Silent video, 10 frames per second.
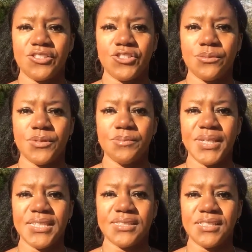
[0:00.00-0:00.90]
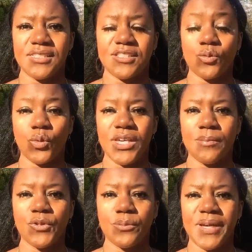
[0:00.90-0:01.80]
as human beings is that we
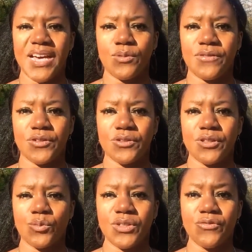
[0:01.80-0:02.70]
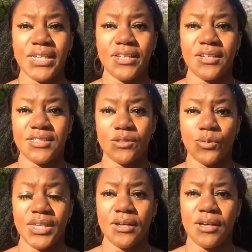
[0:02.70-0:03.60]
are more powerful than we realize that
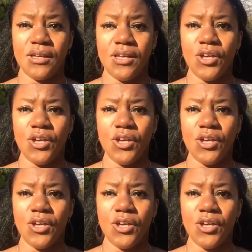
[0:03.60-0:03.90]
we are.